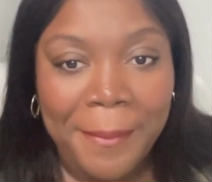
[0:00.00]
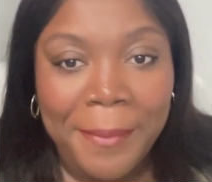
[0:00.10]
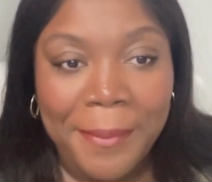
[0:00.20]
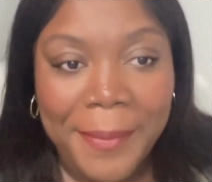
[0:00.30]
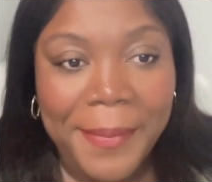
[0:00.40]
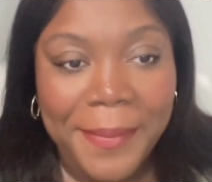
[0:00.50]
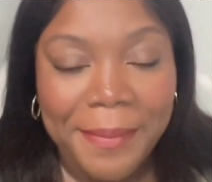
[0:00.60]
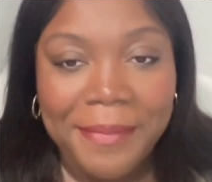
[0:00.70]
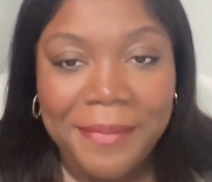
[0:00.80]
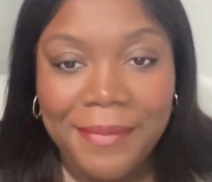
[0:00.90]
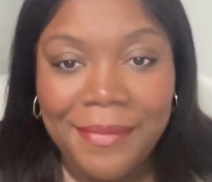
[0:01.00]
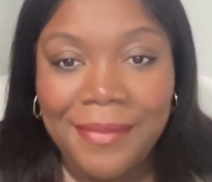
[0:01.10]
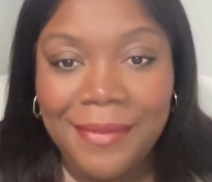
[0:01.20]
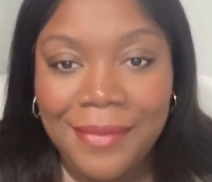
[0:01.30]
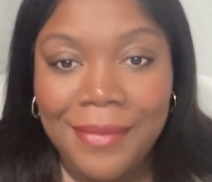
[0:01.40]

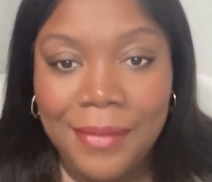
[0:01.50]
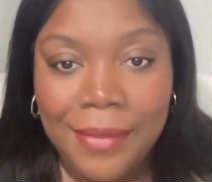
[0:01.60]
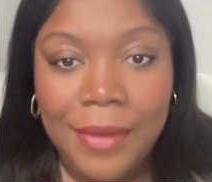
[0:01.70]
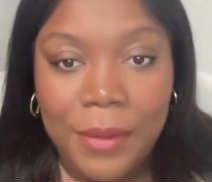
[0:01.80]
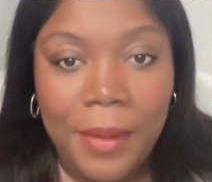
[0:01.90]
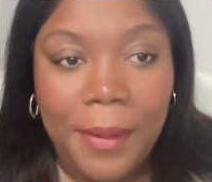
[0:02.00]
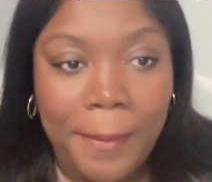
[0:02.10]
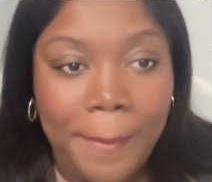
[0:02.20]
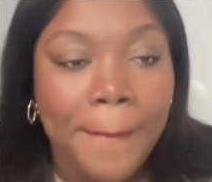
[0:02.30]
[no speech]